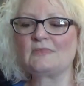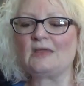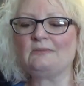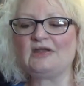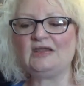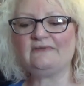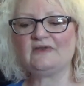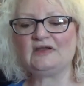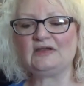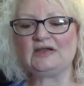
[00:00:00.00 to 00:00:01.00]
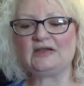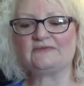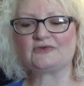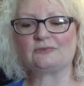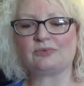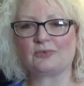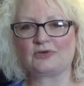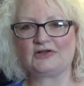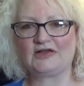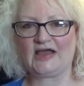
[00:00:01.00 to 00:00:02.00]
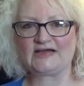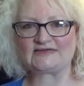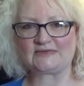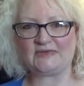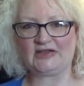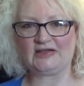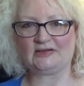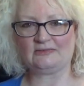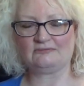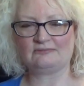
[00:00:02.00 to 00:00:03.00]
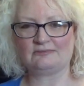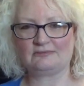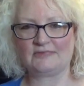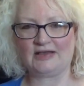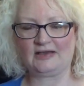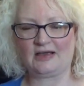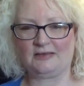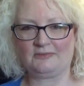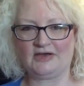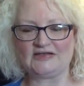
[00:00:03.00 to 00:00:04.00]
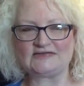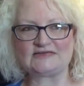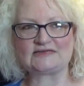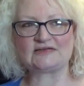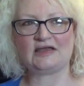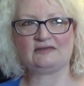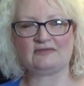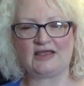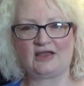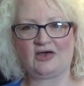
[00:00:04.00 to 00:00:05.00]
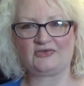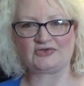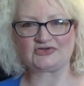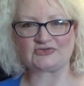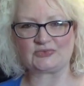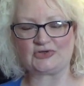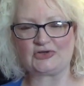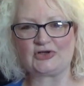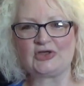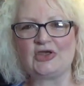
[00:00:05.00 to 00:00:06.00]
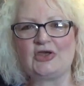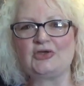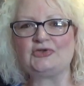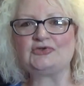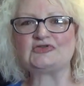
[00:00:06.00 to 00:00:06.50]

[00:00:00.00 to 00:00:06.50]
But even if you're born as a medium, like I was and like others were, you,